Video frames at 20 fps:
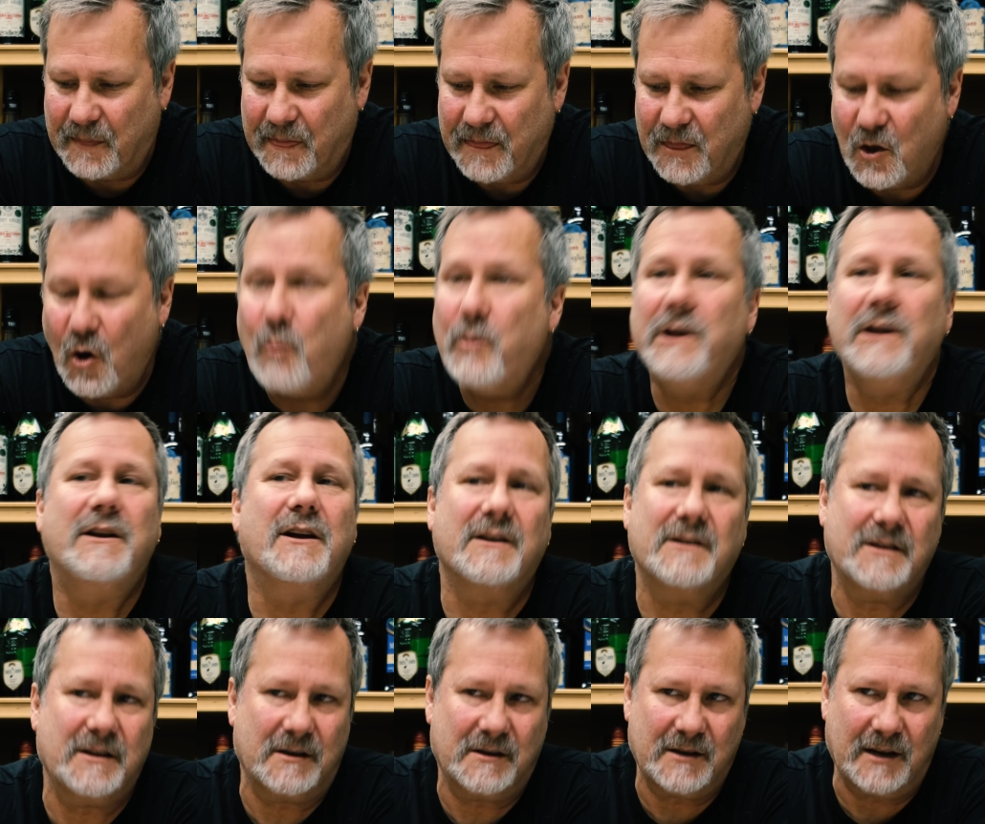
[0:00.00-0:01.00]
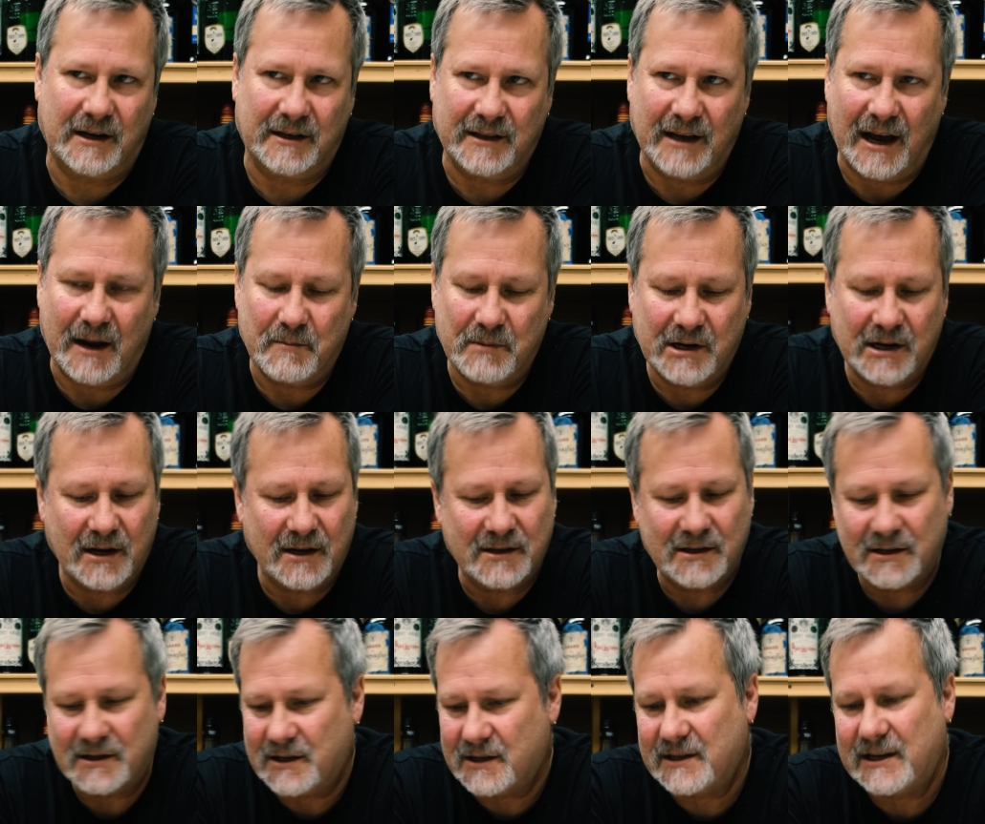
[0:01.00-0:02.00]
Nobody does things like that because
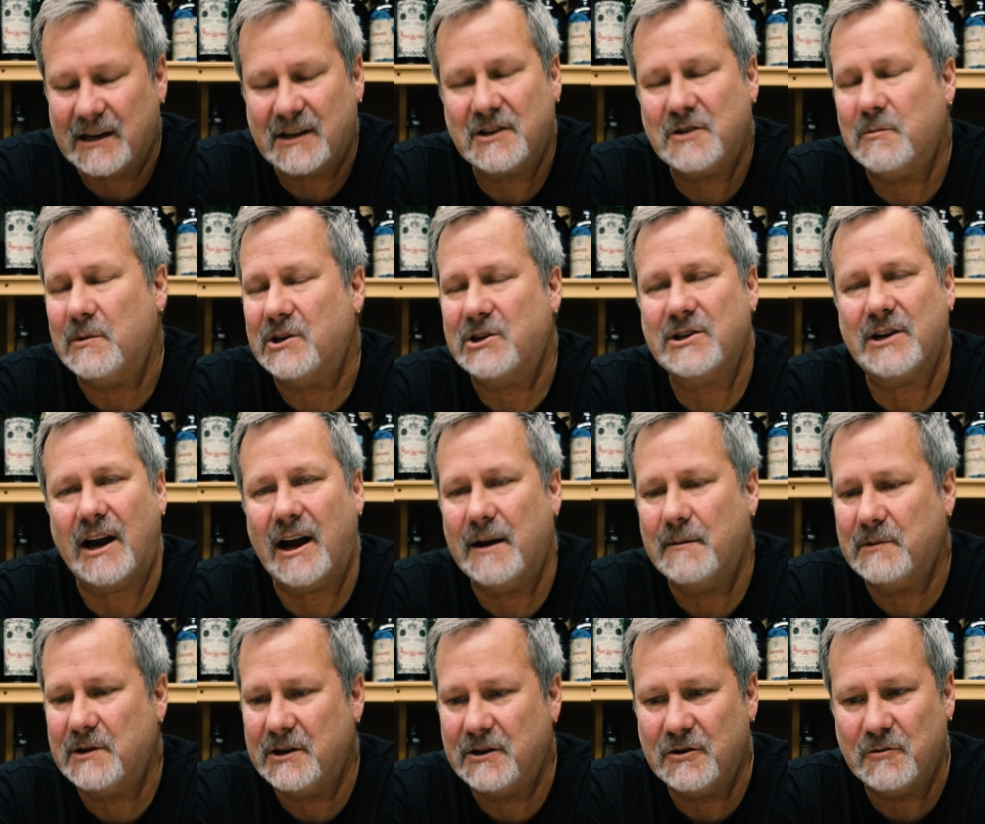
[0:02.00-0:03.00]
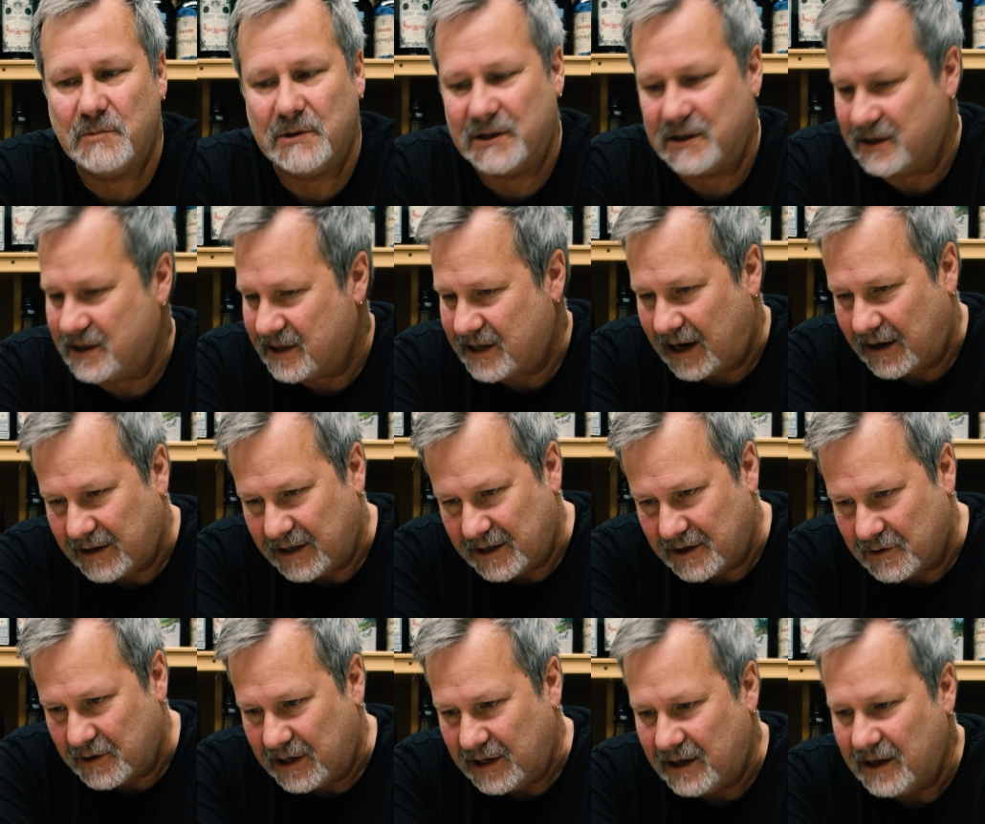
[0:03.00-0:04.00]
it just takes too much time to do, but this is how they
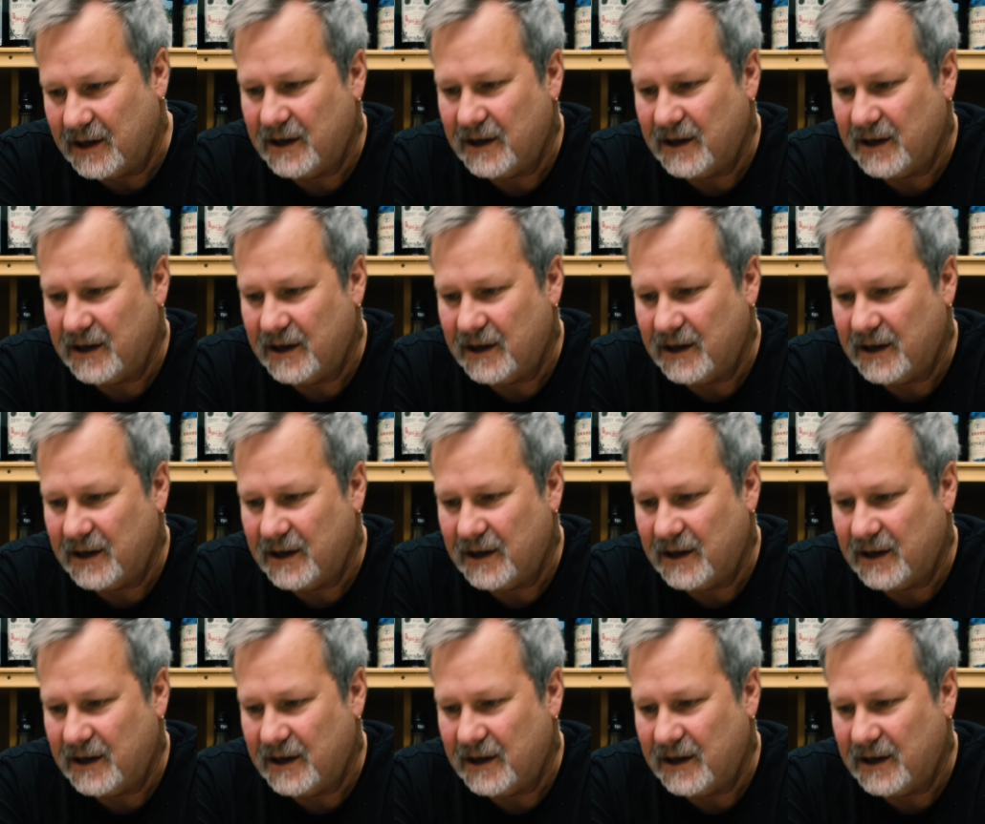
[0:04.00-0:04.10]
do it.